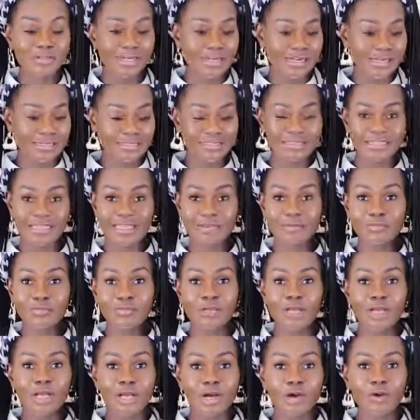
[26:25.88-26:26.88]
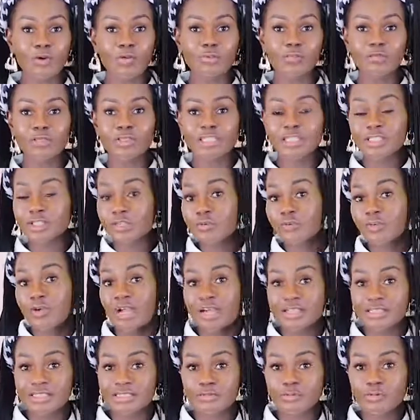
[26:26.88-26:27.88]
and hopefully you've
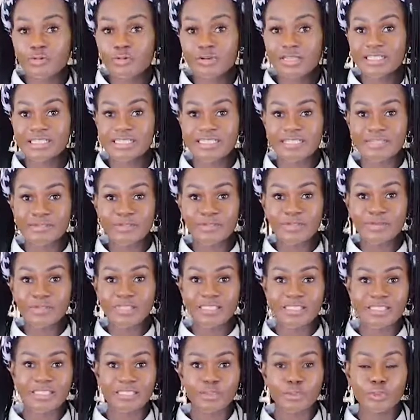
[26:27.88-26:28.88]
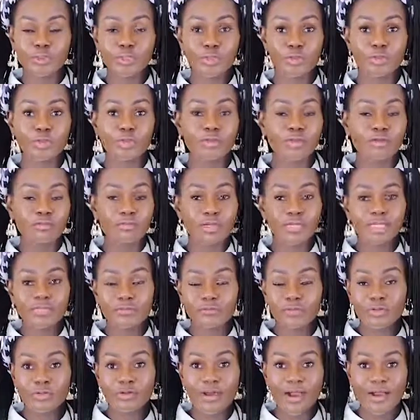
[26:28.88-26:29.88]
had some great experiences too. But
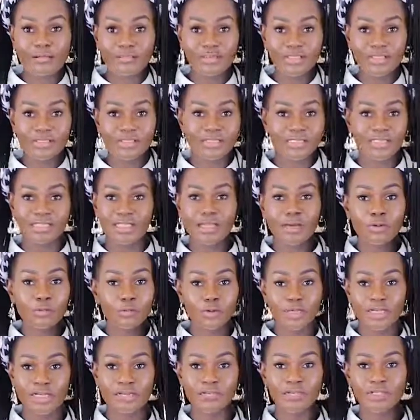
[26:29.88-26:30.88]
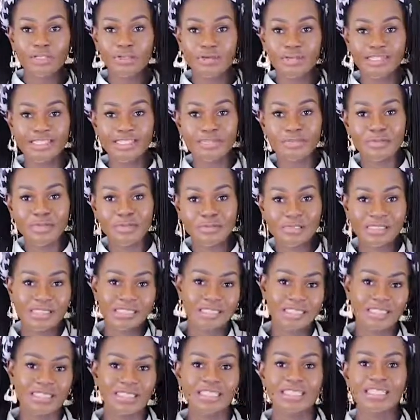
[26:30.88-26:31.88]
if you haven't, whatever your experience
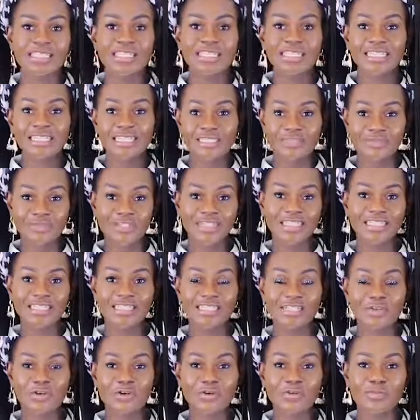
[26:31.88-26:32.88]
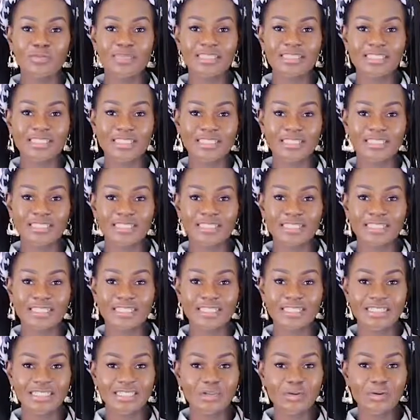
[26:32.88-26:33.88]
is, leave it in the comment section,
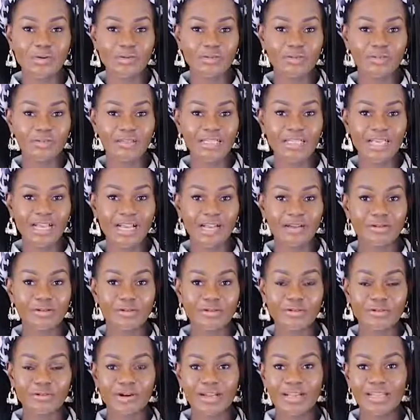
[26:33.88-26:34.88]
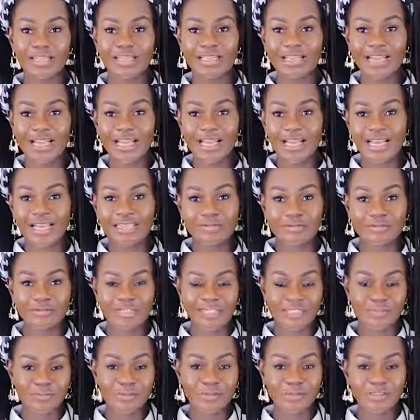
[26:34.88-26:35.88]
and then hopefully I will try and
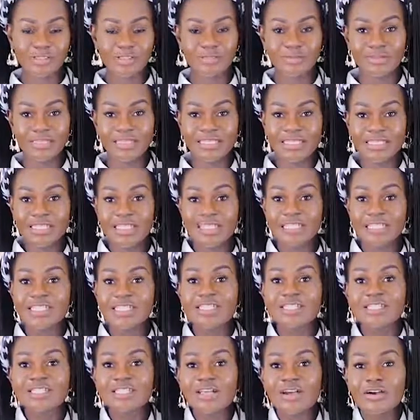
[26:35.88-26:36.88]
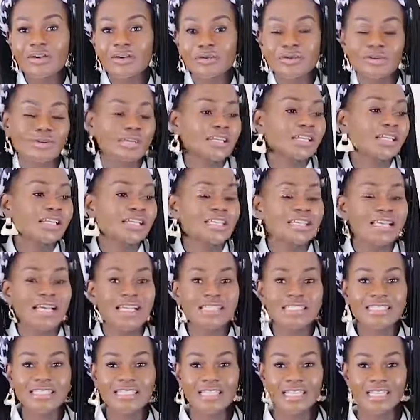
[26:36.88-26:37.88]
respond to it. So
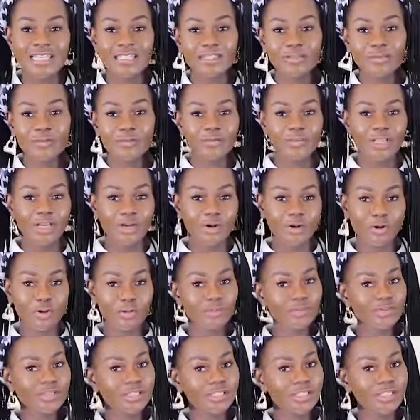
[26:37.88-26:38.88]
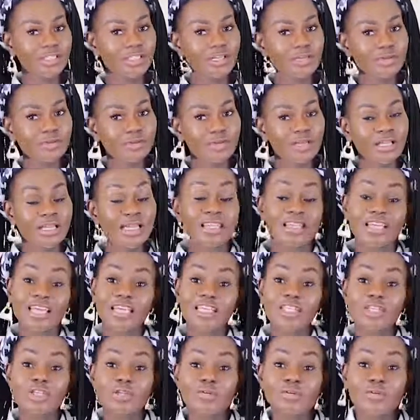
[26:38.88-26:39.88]
that's the end of the whole video.
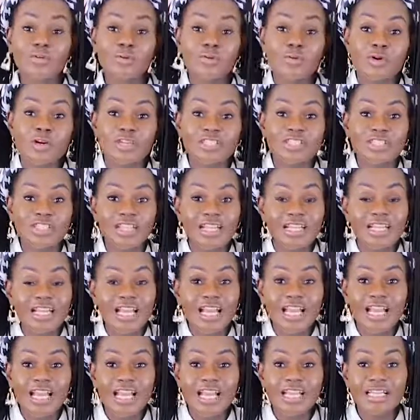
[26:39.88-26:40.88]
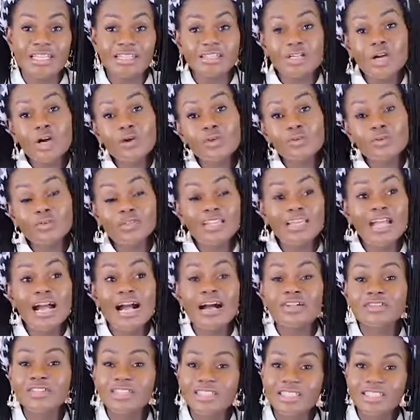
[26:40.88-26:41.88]
Thank you for watching, and hopefully
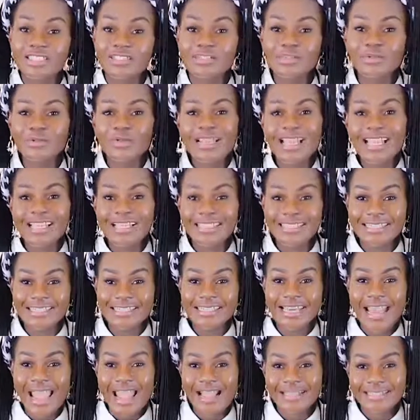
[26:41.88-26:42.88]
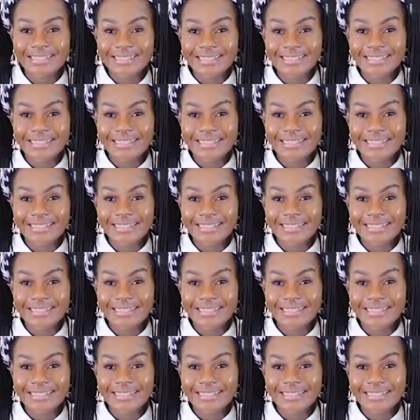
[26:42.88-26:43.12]
I'll see you in the next.